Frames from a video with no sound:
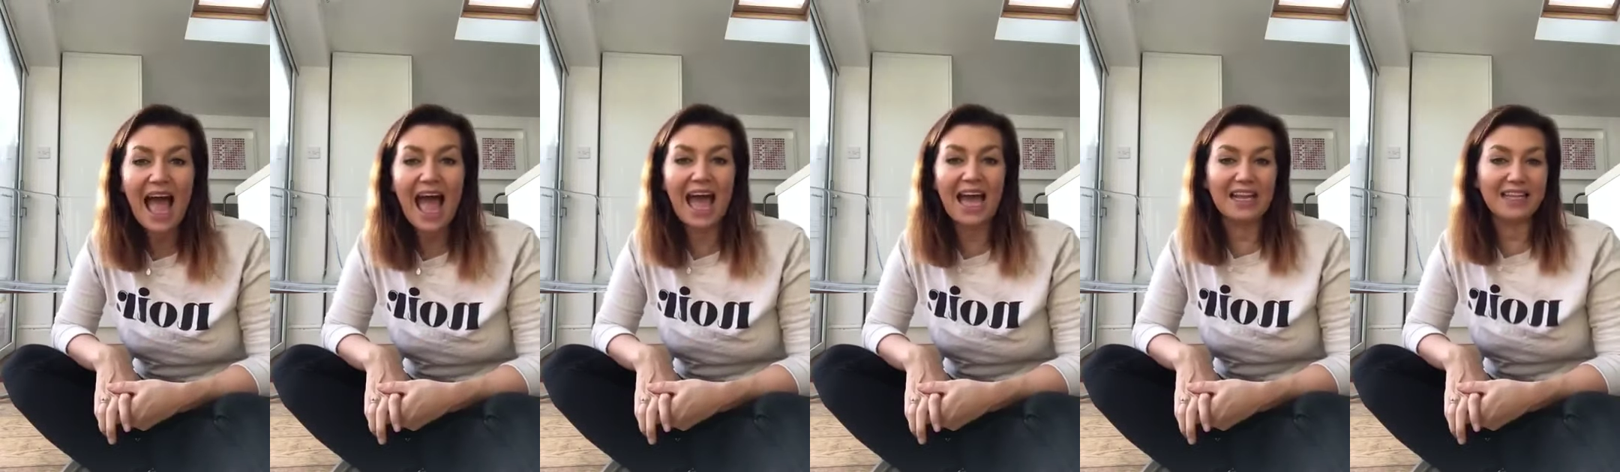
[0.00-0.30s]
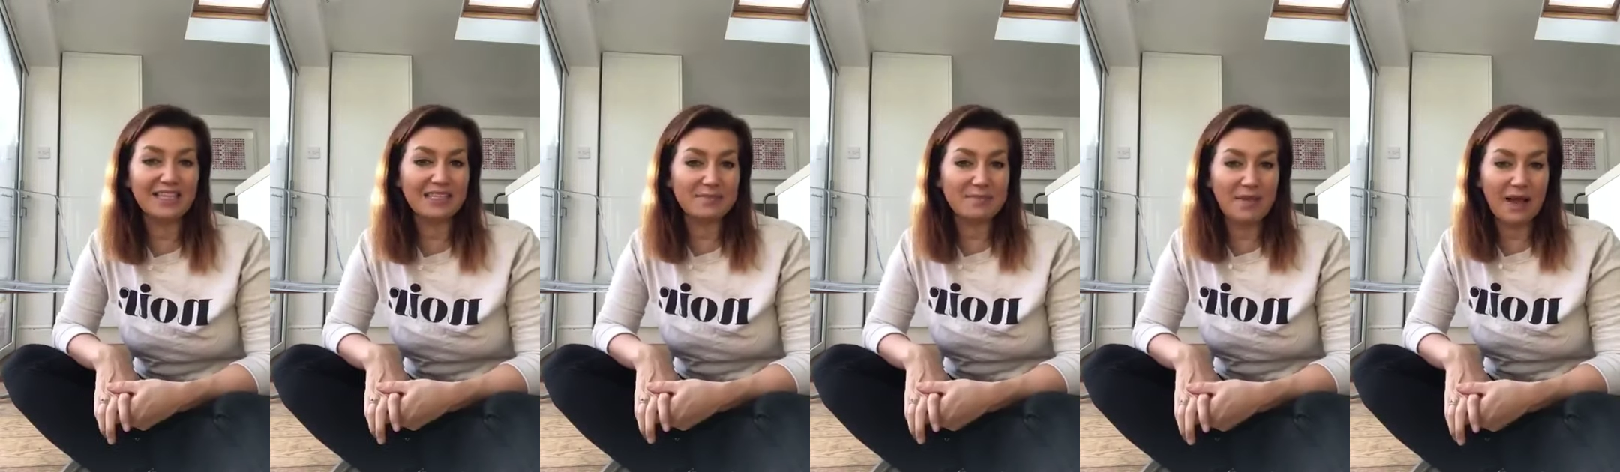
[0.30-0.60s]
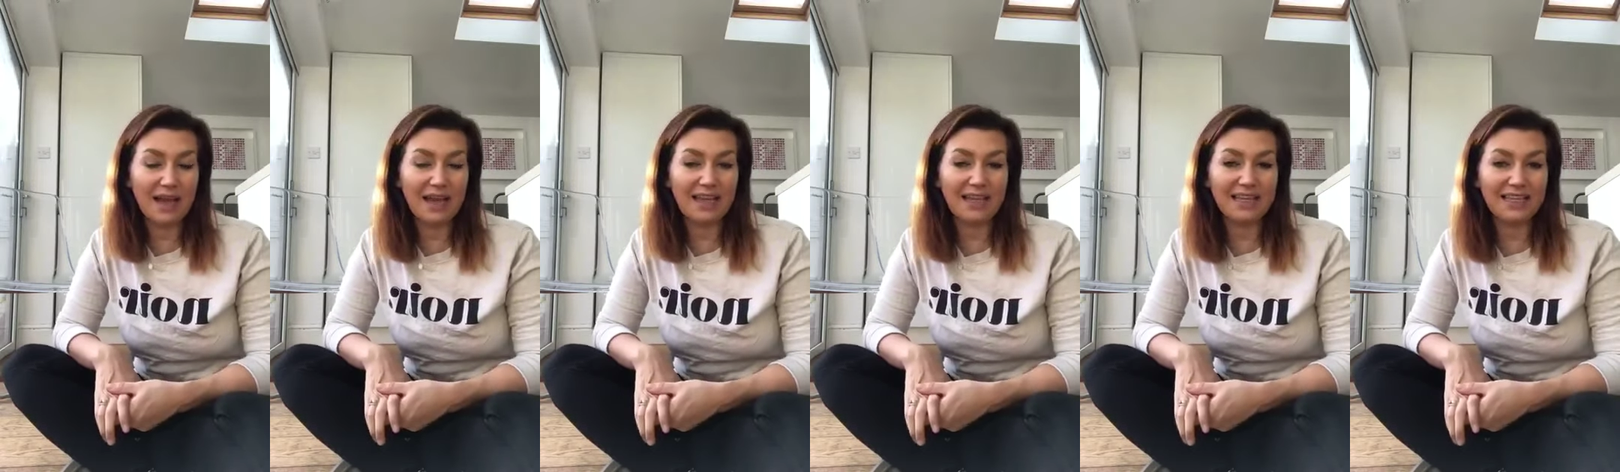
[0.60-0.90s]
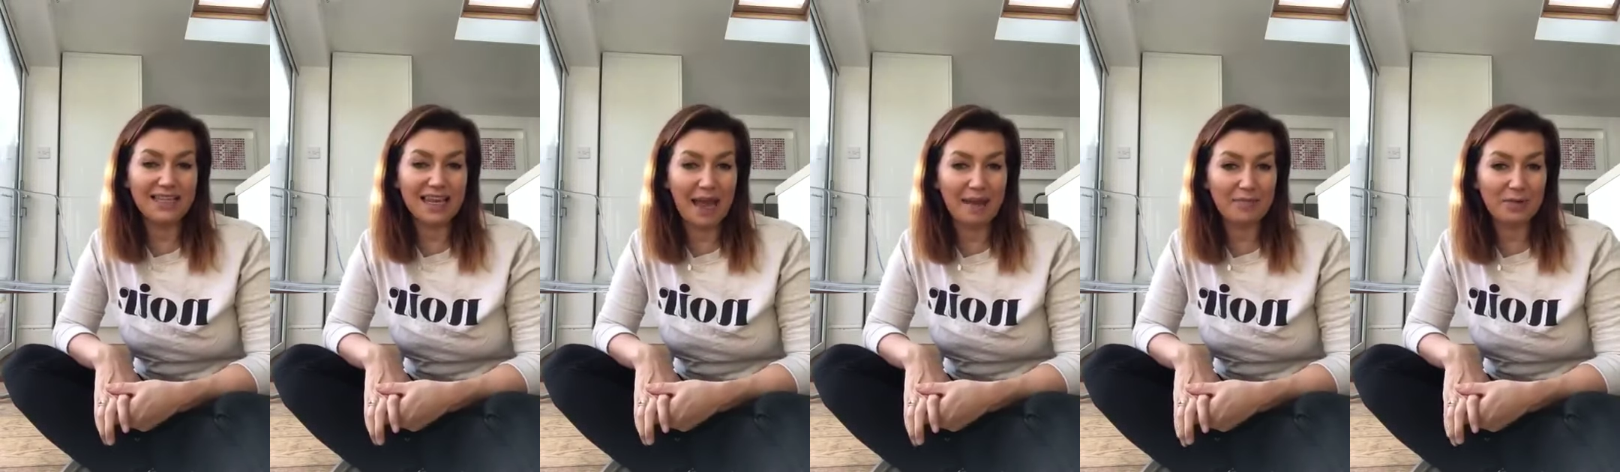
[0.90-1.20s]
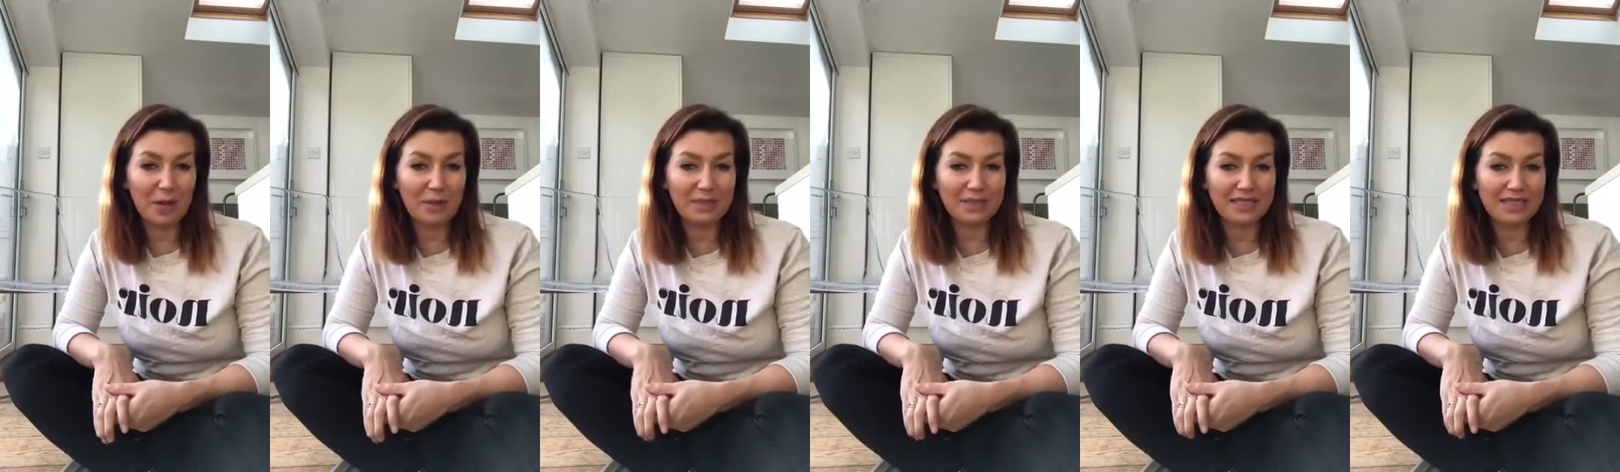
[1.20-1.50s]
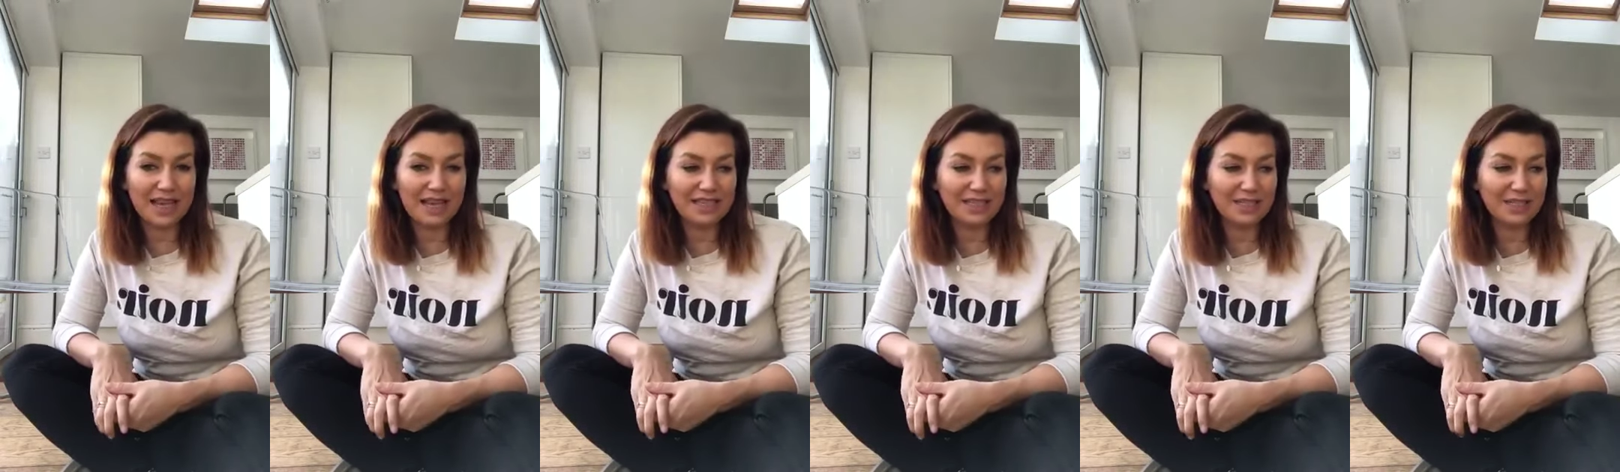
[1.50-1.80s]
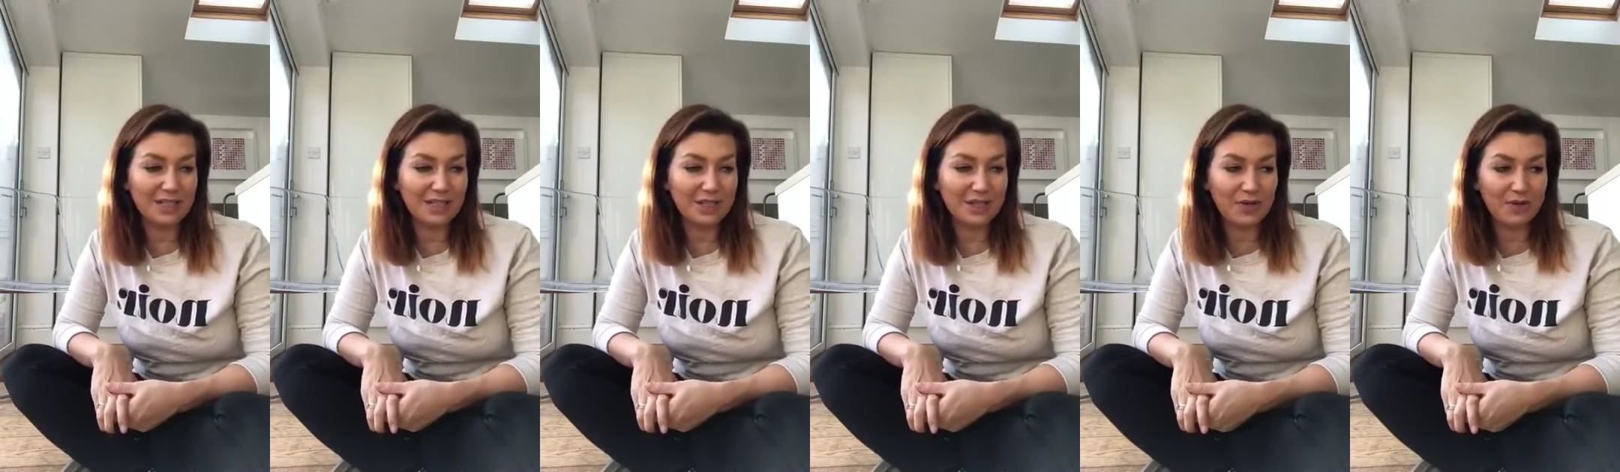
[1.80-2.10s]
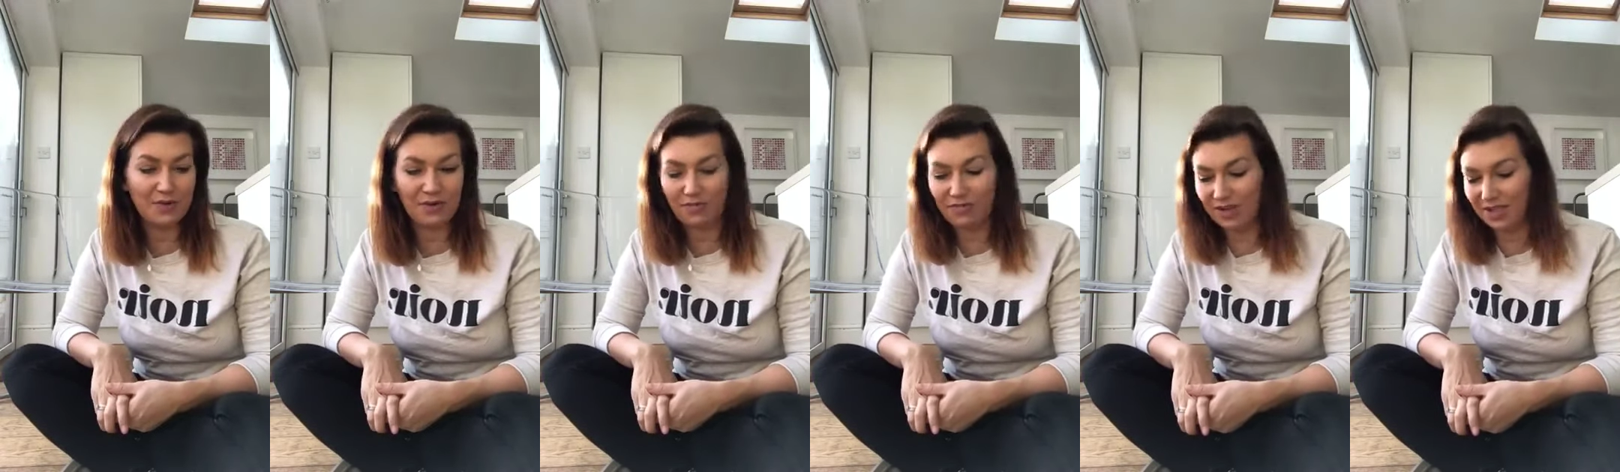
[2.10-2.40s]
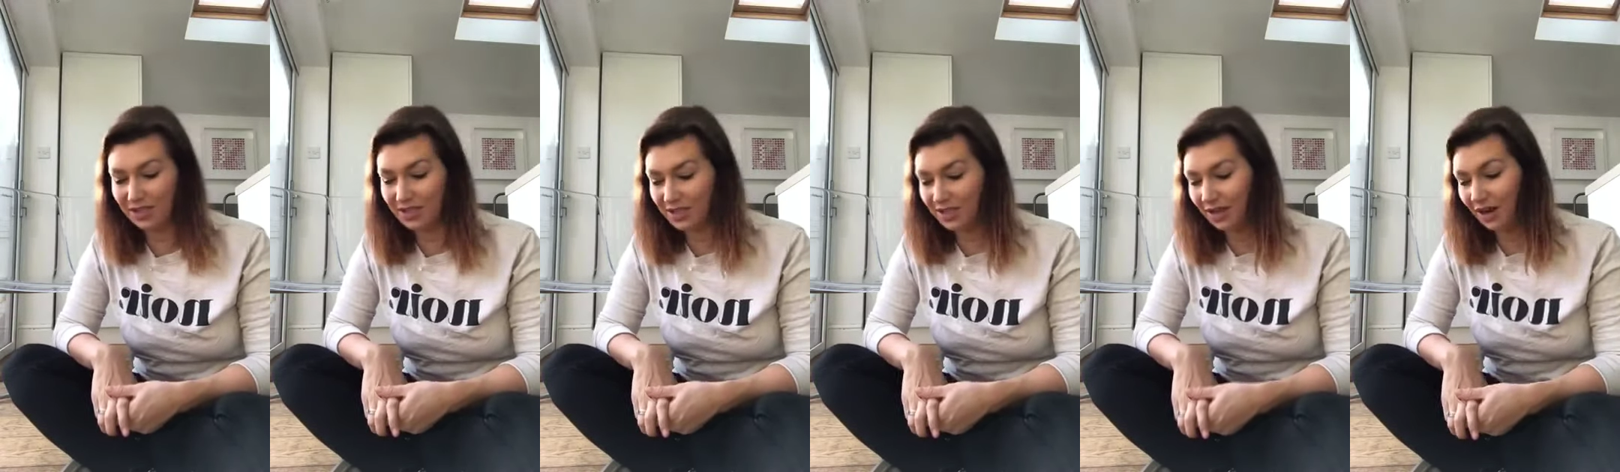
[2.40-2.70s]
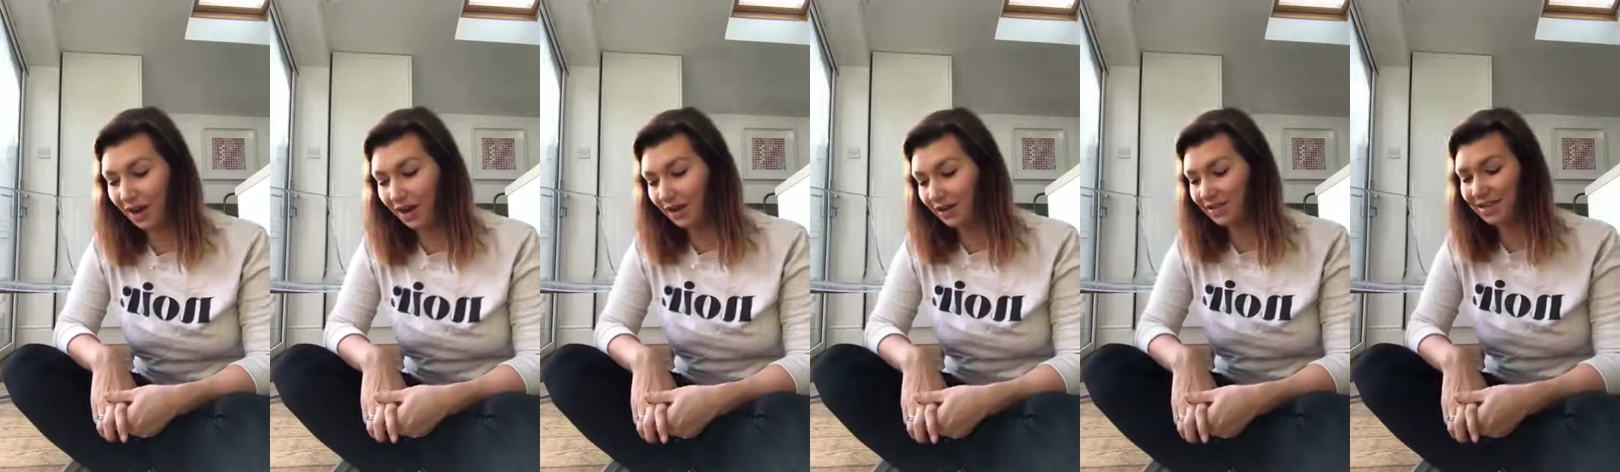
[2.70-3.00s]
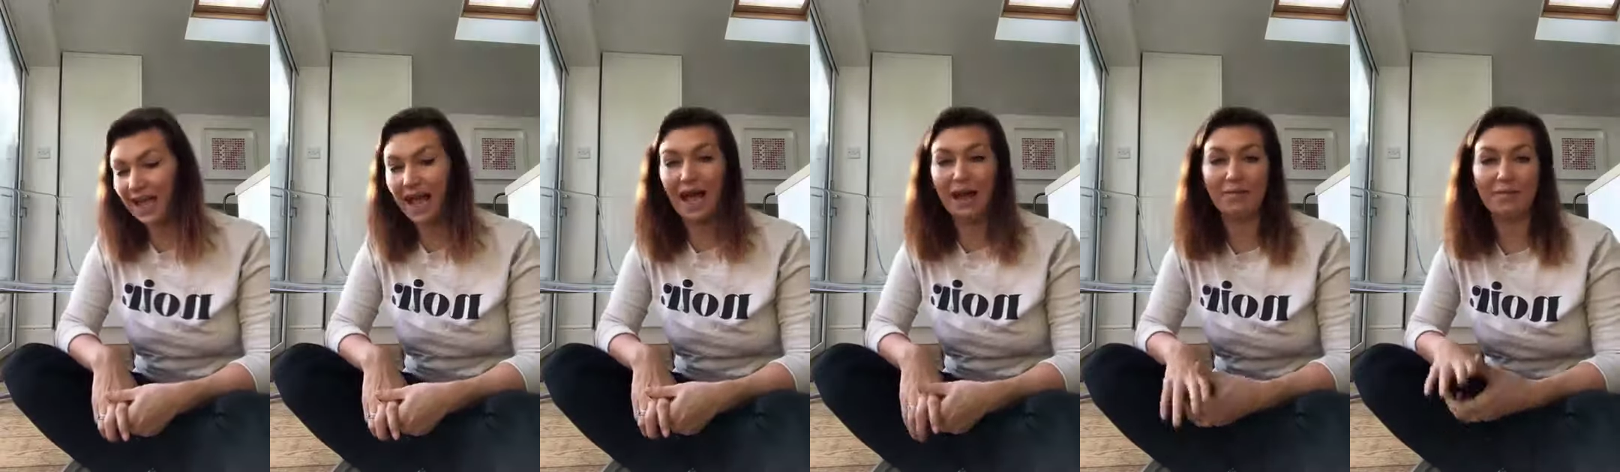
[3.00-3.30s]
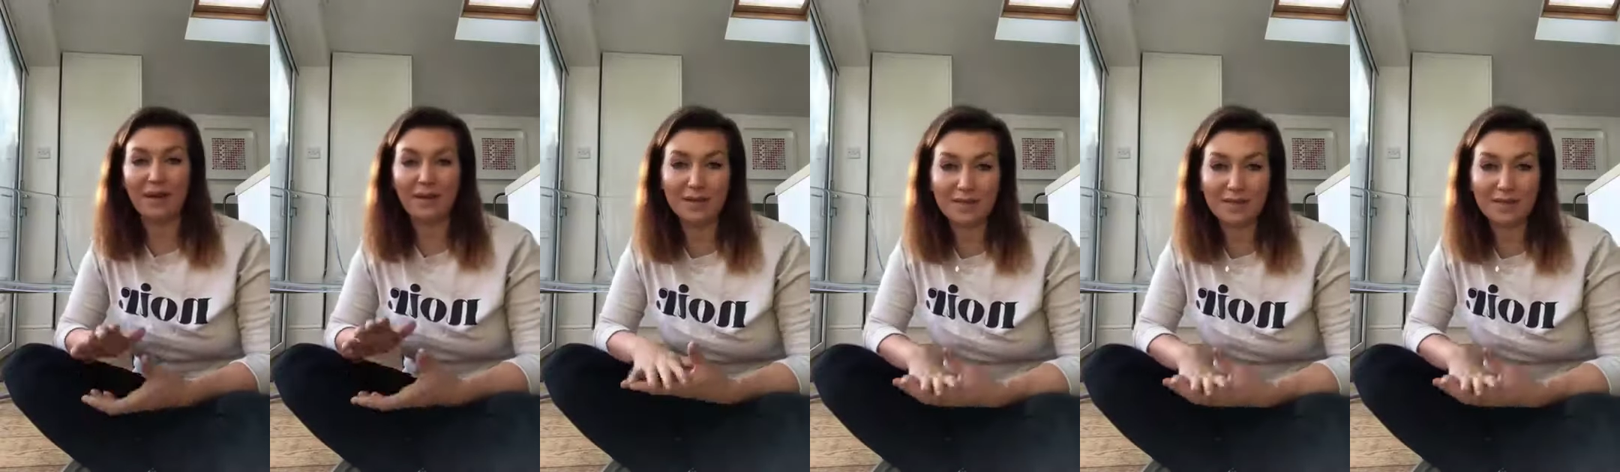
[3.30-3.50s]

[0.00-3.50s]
And my laptop decided to do a restart and my